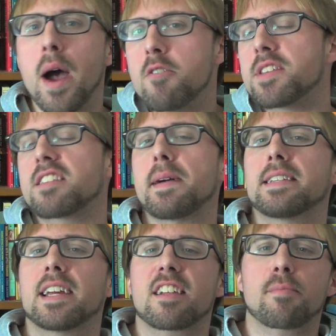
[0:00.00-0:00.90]
I was
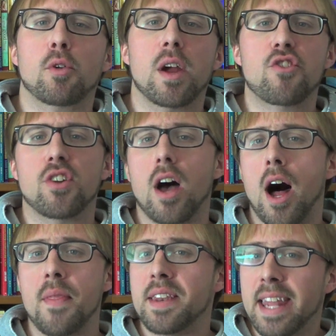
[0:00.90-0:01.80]
expecting an exploration
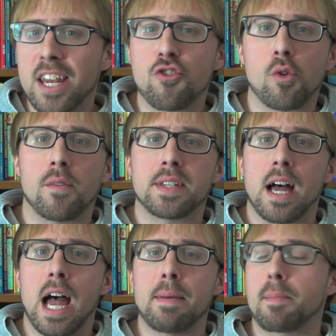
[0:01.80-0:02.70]
on the nature of time,